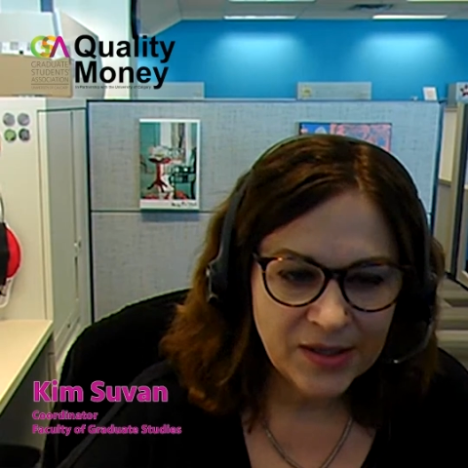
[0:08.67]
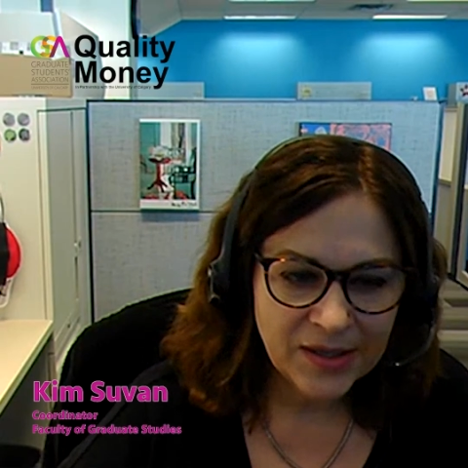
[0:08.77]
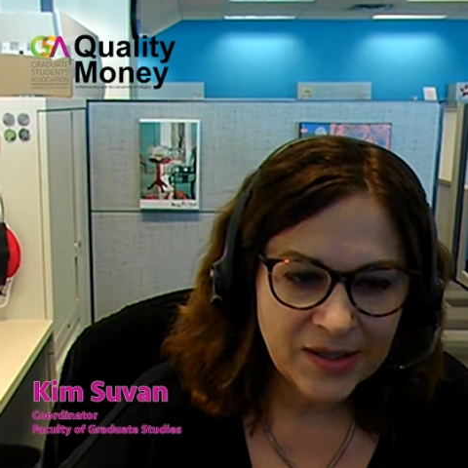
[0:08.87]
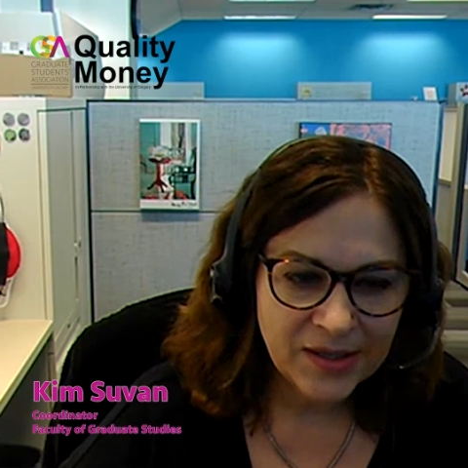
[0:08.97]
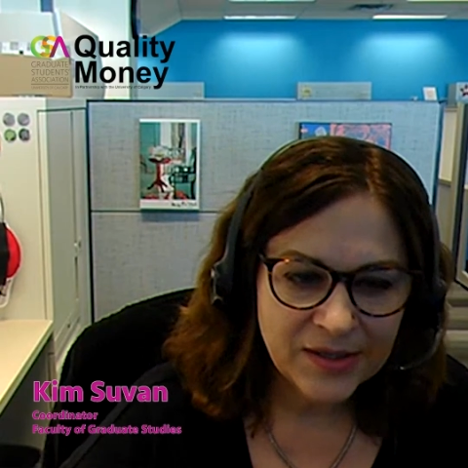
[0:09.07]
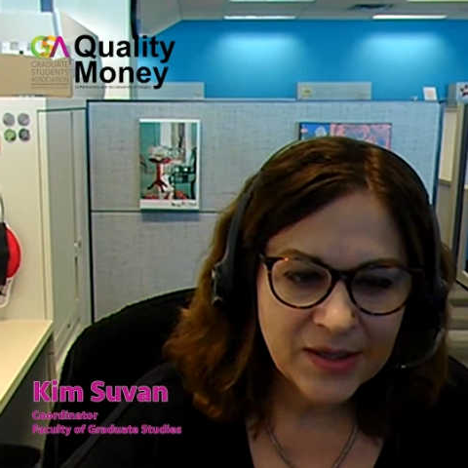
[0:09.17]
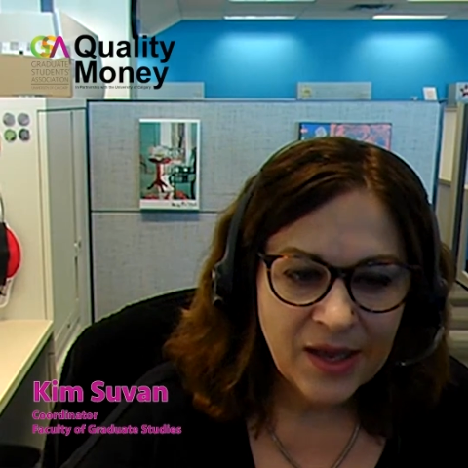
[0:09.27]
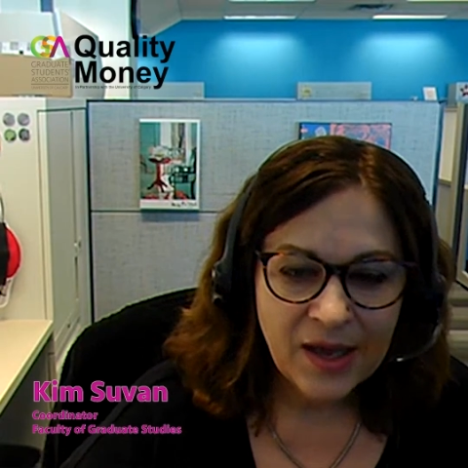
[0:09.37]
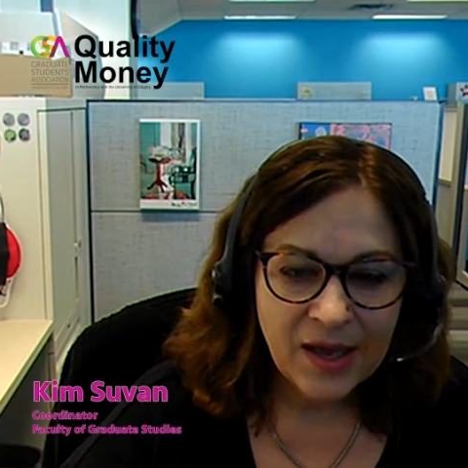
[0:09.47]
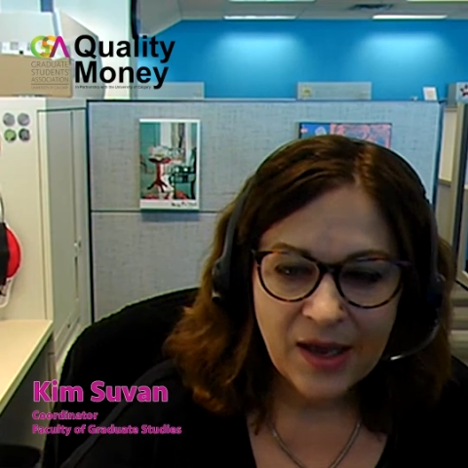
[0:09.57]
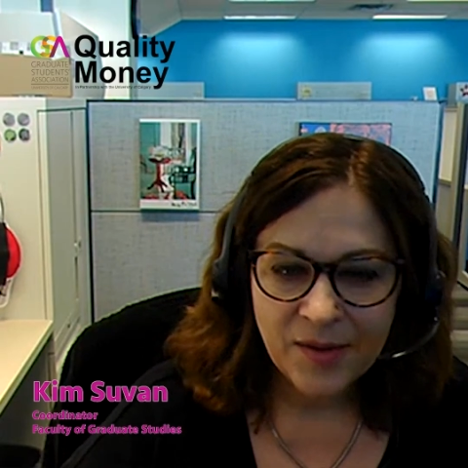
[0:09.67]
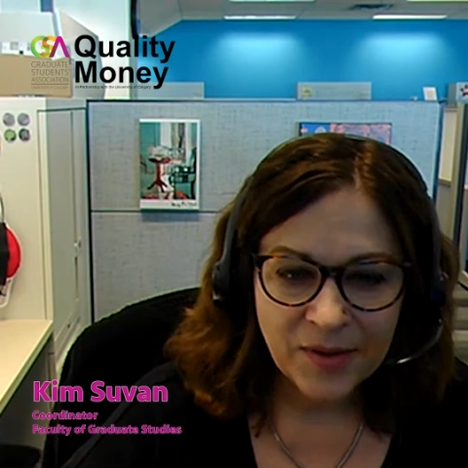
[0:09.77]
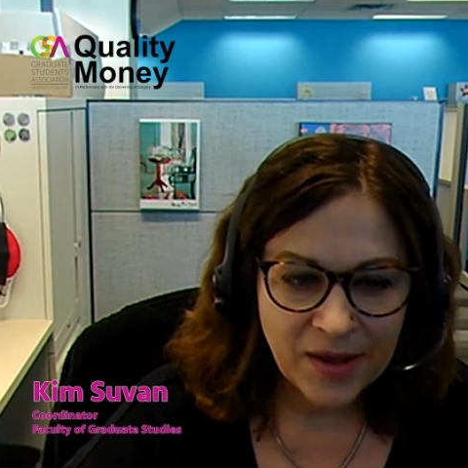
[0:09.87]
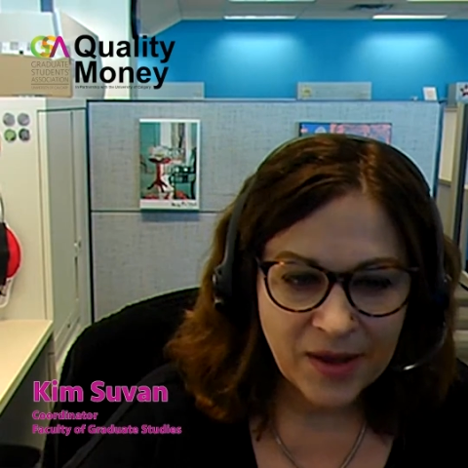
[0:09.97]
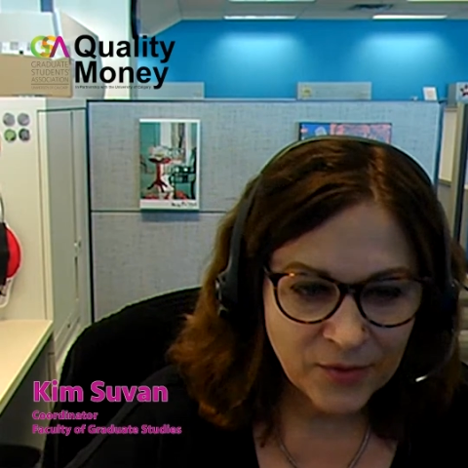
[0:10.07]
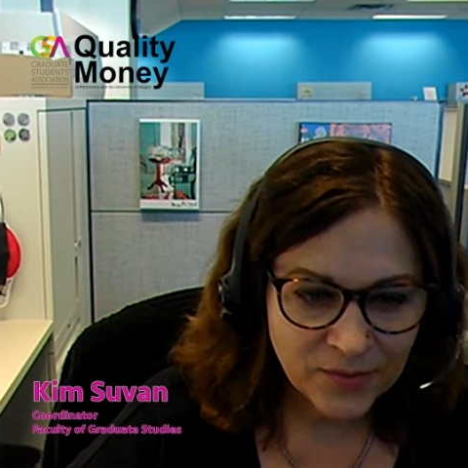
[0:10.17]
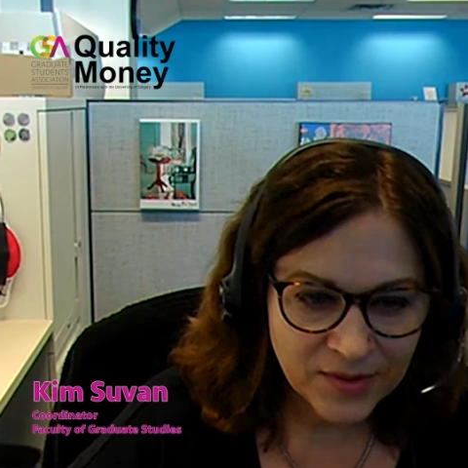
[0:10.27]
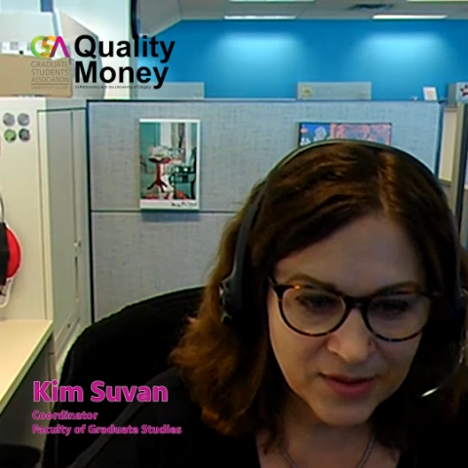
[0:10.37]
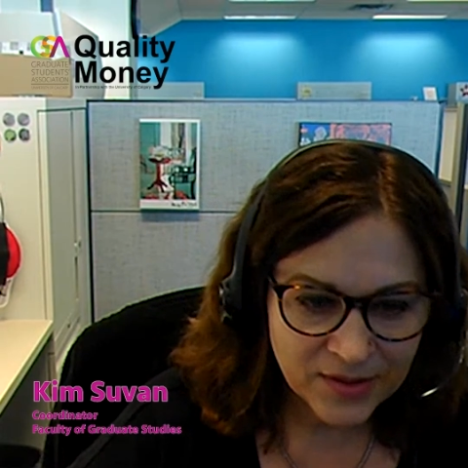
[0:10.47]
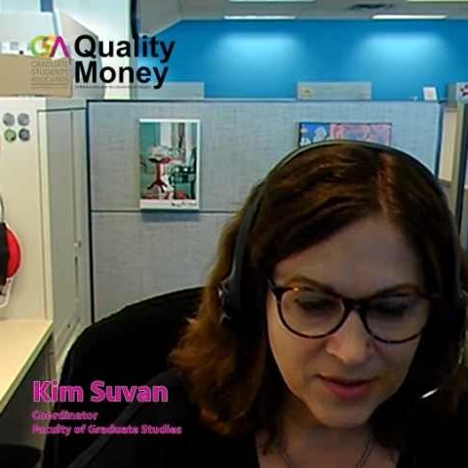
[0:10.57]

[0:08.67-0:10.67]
and I am Catherine's